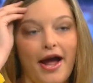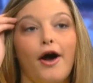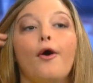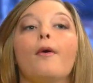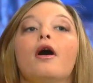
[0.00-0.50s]

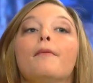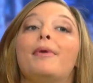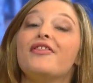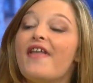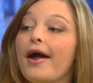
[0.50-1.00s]
Well,
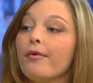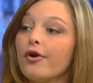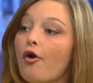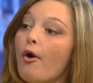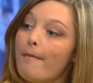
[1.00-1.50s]
but they
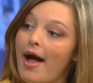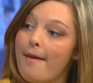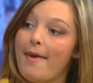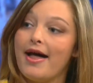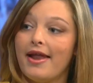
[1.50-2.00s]
were going
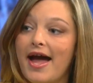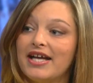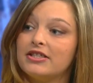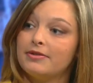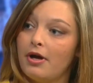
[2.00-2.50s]
by my
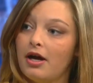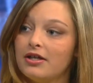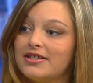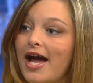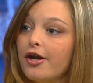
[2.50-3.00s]
last
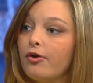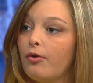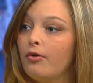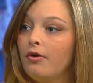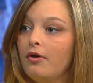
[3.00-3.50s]
cycle.